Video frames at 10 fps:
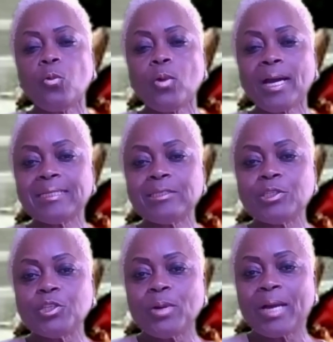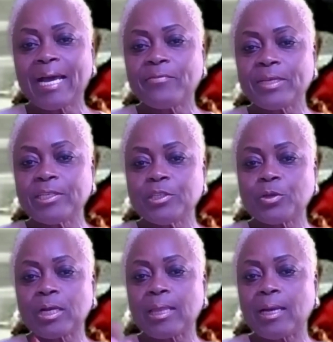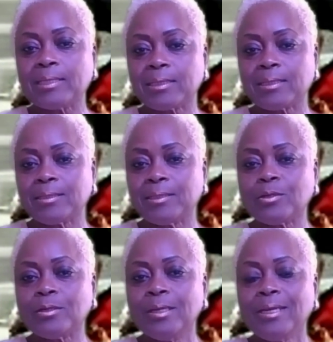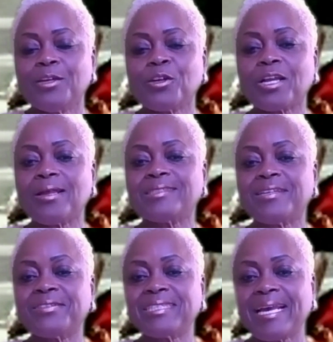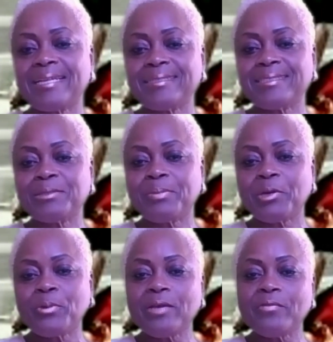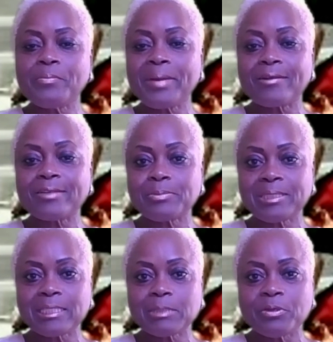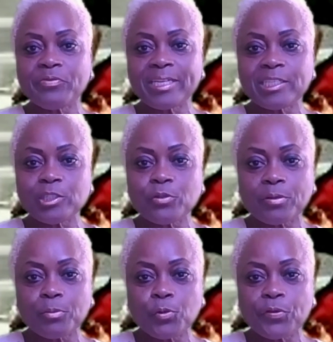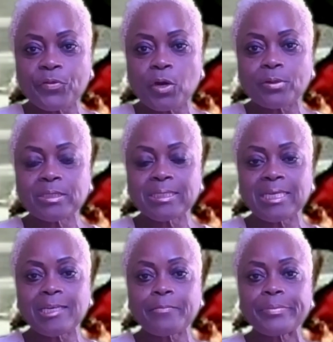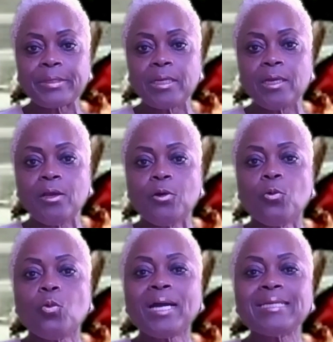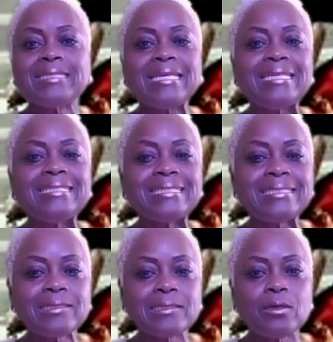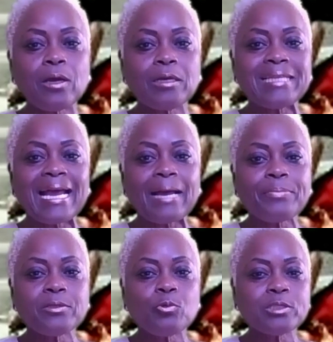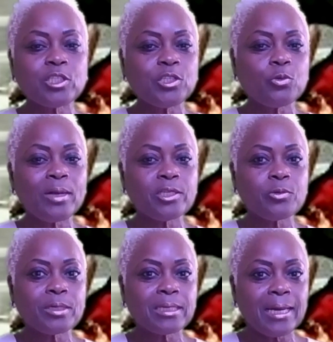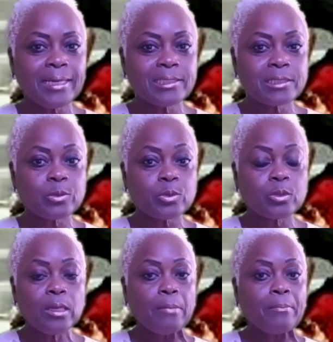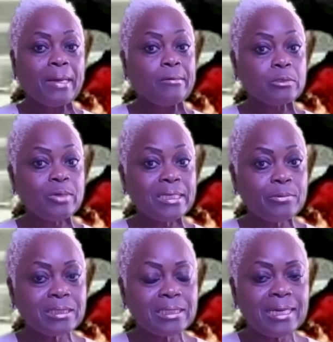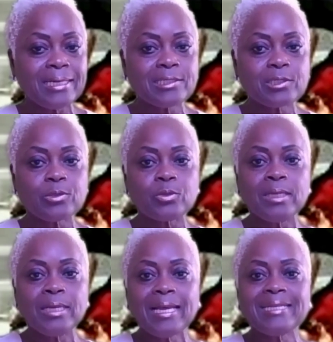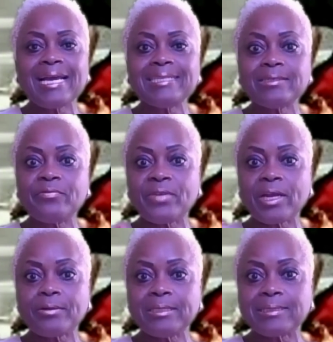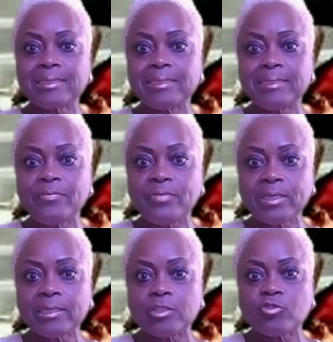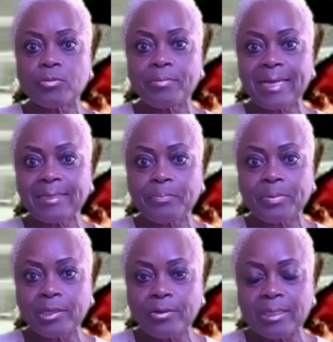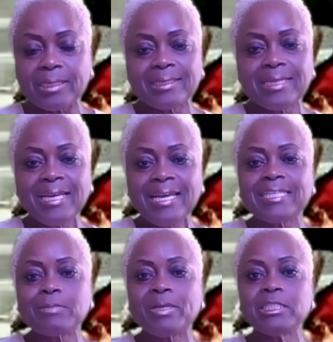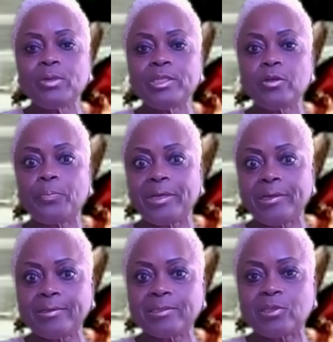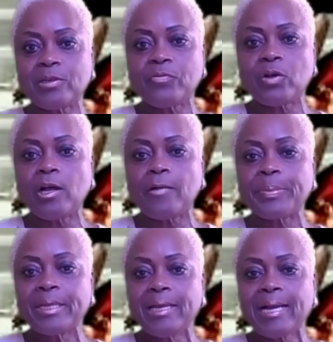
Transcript: What do you have in your closet, in your closet of skeletons by way of embarrassment that's preventing you from moving forward today? What incident happened to you while you were in high school? Mine was when I was in high school, and that's a very significant and traumatic period, especially when your peers are involved.